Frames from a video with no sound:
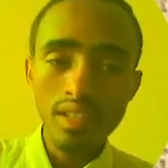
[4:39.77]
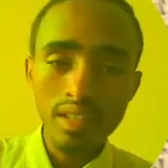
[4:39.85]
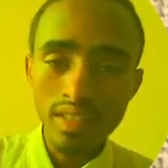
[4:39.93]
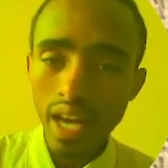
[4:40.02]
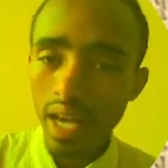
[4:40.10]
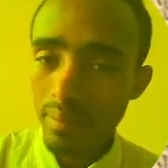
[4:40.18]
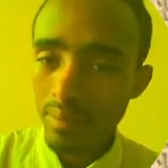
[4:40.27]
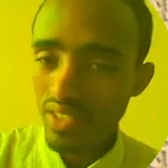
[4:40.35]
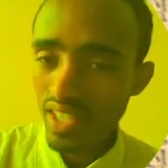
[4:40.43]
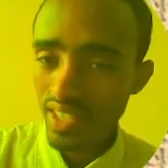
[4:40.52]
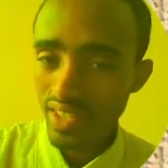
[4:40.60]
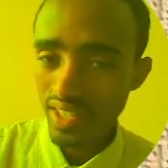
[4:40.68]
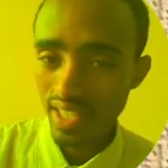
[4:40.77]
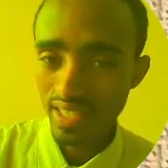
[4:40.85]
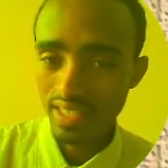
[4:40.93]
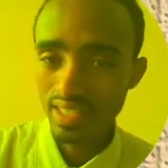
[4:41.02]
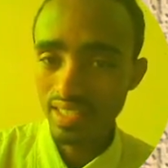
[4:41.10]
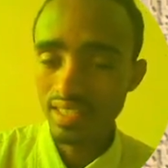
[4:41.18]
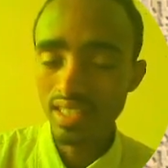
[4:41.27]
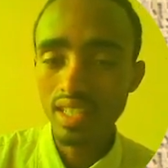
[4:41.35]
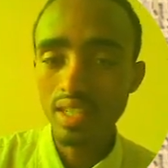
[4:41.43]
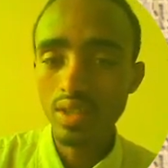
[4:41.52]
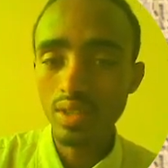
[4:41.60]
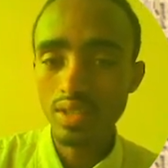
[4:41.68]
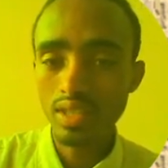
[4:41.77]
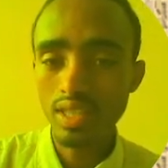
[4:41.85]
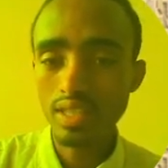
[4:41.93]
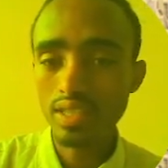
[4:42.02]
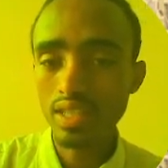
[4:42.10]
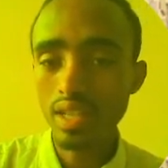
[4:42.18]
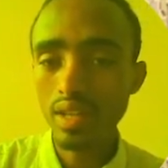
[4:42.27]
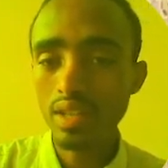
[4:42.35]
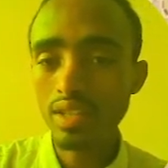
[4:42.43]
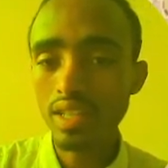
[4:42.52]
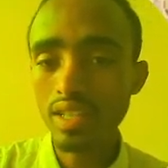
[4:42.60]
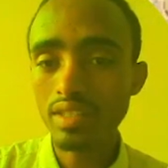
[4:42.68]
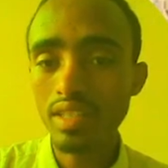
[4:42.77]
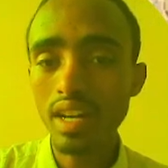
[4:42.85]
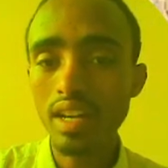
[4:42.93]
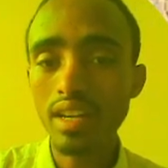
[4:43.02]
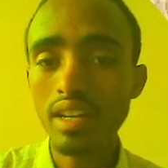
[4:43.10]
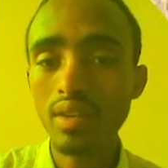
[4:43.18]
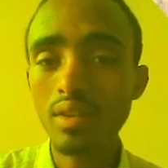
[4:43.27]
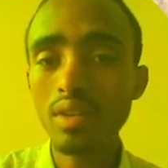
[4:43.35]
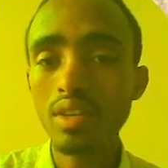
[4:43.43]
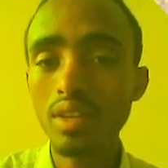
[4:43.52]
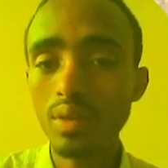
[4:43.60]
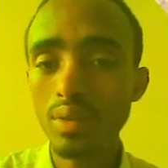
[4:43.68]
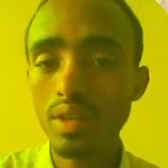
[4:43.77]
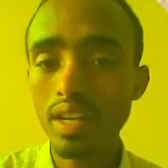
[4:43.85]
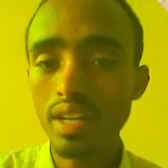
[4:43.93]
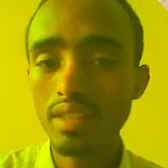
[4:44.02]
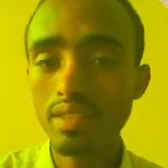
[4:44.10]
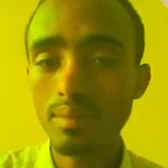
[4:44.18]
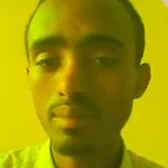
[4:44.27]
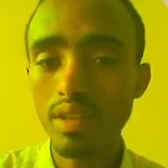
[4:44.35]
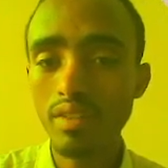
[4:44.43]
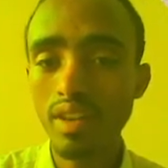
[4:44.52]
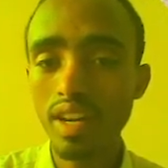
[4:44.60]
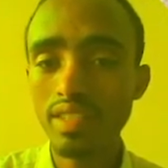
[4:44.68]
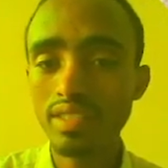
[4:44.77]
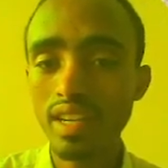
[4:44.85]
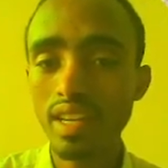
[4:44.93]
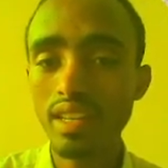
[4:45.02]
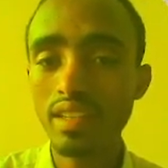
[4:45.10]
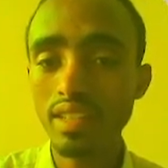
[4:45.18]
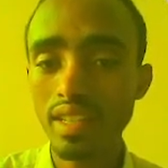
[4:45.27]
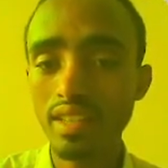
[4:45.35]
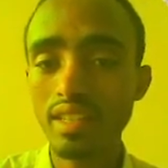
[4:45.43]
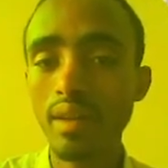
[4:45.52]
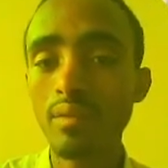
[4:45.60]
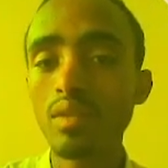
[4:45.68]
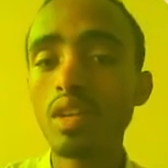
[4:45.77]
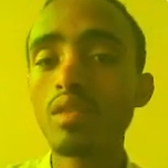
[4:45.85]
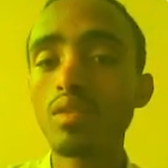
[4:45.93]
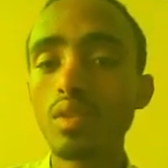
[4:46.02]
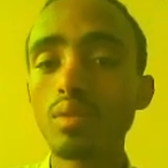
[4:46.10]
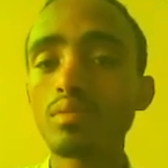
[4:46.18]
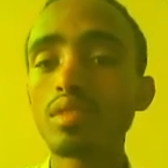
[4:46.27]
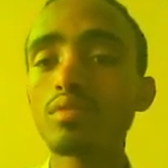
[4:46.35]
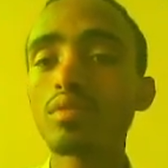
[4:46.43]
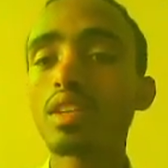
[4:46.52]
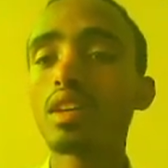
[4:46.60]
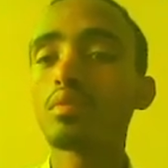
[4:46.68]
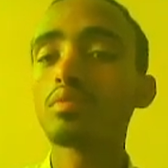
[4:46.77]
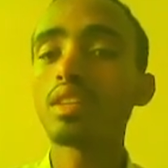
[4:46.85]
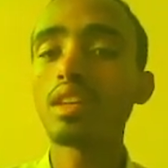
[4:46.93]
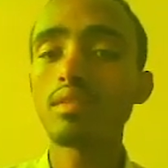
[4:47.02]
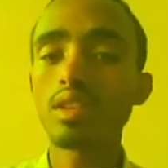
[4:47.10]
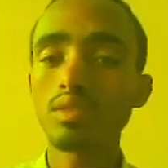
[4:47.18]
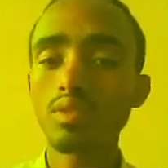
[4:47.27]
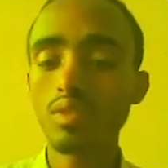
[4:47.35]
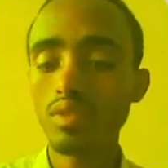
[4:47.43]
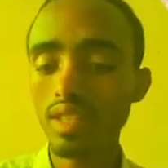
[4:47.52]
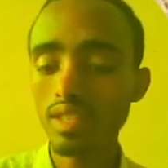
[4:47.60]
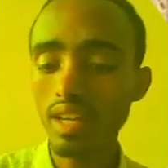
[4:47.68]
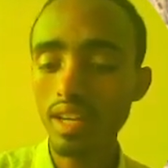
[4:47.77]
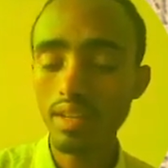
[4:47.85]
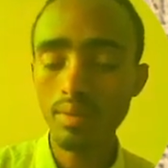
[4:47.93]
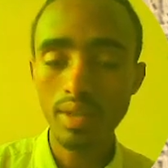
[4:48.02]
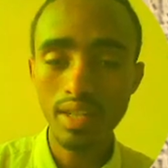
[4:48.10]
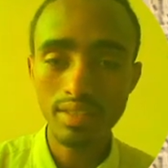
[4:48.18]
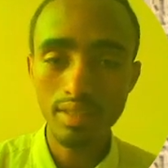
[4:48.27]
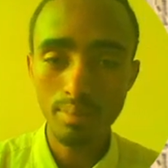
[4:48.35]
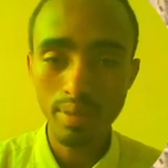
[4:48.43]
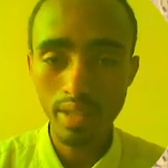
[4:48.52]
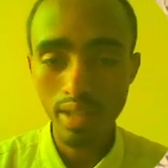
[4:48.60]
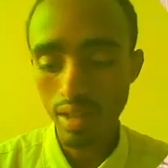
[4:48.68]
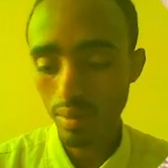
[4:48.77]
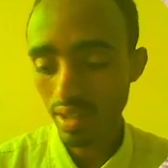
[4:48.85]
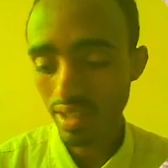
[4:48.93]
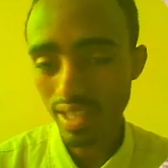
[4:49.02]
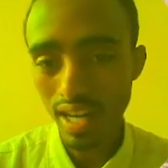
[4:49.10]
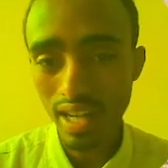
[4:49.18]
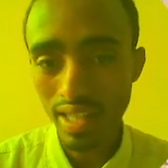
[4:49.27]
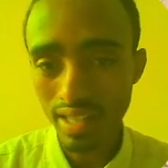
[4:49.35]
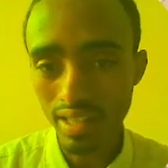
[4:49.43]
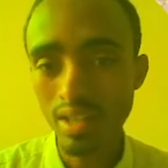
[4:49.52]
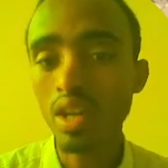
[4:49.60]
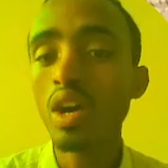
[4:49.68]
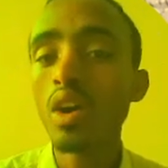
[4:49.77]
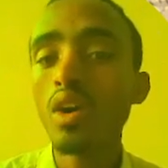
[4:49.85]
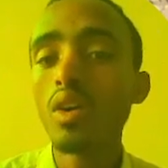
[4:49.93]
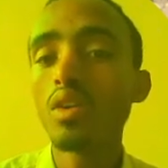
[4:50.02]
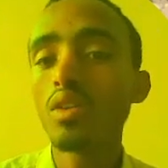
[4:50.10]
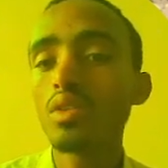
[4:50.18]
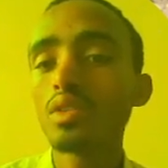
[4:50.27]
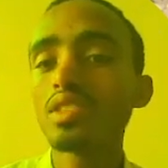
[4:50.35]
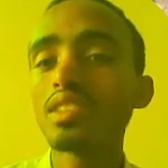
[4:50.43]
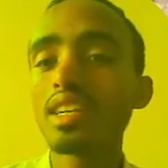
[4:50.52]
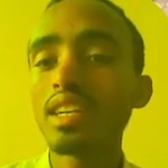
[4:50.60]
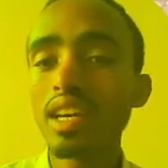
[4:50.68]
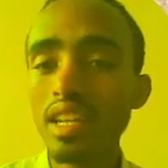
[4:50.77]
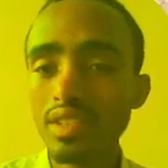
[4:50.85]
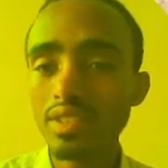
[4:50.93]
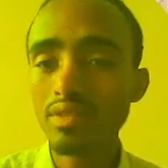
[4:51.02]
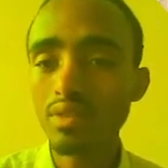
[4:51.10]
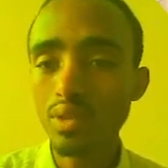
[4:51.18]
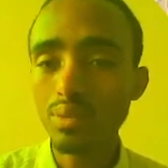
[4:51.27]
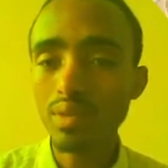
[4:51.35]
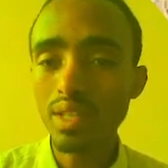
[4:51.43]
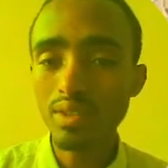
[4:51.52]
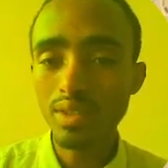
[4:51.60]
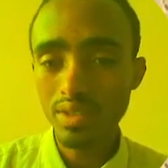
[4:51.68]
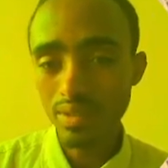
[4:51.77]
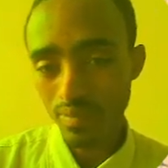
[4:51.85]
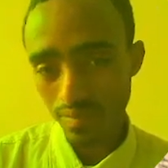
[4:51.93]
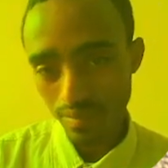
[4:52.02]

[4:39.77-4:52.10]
times sin tens. Then the three things are known. We can simply find sin theta. From this we can use the inverse of theta, and we can simply calculate the angle or the direction from the north.